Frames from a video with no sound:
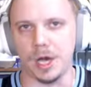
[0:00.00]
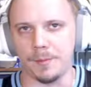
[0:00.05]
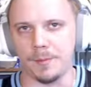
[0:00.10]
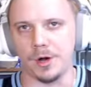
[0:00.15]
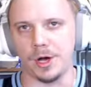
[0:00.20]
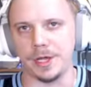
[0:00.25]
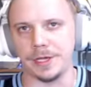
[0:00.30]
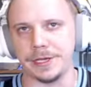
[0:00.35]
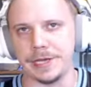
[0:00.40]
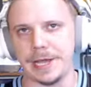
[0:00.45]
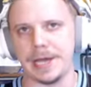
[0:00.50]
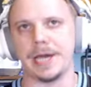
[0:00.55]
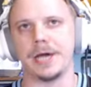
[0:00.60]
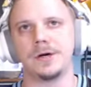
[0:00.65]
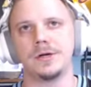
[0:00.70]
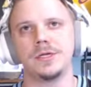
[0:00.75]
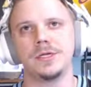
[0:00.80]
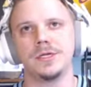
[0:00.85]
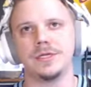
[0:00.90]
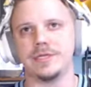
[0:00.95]
Come on
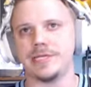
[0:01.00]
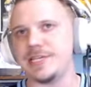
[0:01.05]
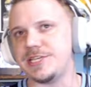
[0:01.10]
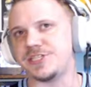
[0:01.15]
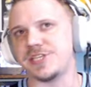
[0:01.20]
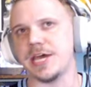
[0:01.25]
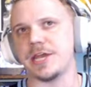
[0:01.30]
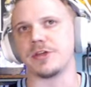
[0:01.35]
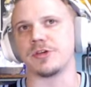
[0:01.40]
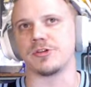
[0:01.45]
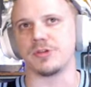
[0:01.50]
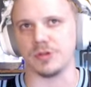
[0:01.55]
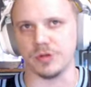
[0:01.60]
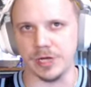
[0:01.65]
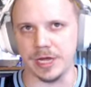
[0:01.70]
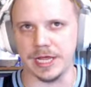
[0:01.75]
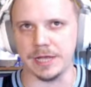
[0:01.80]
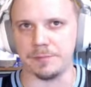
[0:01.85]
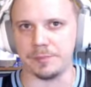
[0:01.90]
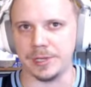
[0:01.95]
now. He set a
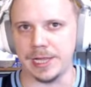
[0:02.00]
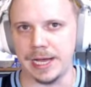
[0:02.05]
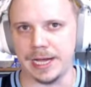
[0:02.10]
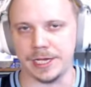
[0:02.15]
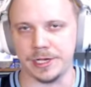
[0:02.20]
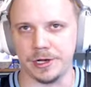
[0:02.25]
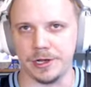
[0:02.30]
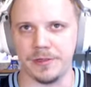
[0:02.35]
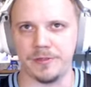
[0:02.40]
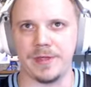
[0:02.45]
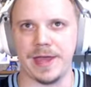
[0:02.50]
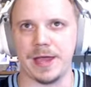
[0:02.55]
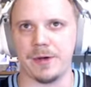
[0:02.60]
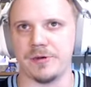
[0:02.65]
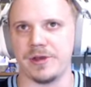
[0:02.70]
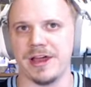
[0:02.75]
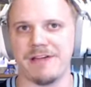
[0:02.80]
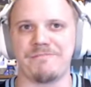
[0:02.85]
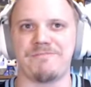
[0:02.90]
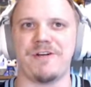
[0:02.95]
great block on that
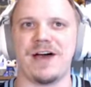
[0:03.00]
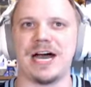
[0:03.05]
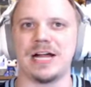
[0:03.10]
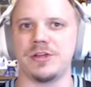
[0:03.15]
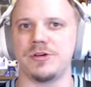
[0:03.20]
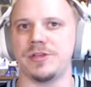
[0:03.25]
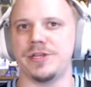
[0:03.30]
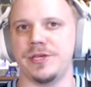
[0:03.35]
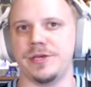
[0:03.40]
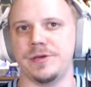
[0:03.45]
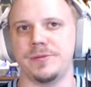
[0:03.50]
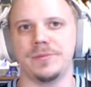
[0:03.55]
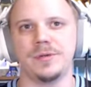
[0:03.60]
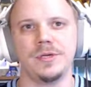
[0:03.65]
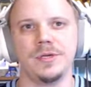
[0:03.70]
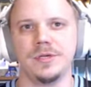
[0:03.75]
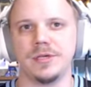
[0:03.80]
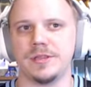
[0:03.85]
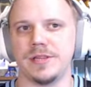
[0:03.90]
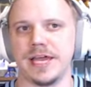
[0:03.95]
one. I followed him
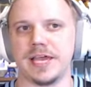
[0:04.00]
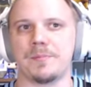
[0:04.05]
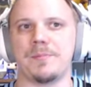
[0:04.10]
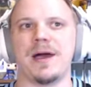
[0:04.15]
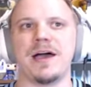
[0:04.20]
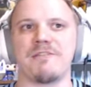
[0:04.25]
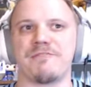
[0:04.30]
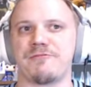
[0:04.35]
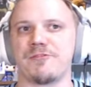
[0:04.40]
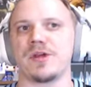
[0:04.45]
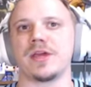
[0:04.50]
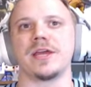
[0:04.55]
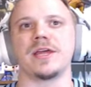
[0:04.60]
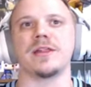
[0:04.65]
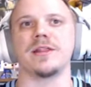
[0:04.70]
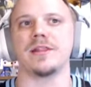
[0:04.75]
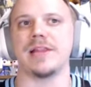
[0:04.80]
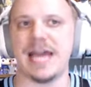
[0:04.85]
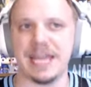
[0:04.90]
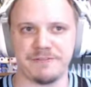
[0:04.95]
like my
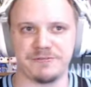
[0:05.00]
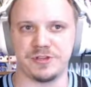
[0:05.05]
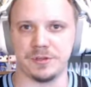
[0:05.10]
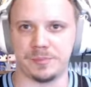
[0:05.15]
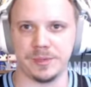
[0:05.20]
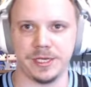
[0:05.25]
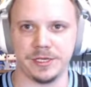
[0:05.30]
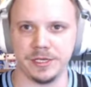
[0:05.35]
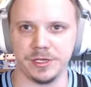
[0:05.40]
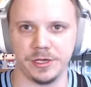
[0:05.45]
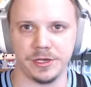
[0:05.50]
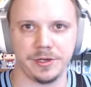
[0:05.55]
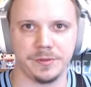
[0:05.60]
friggin' life depended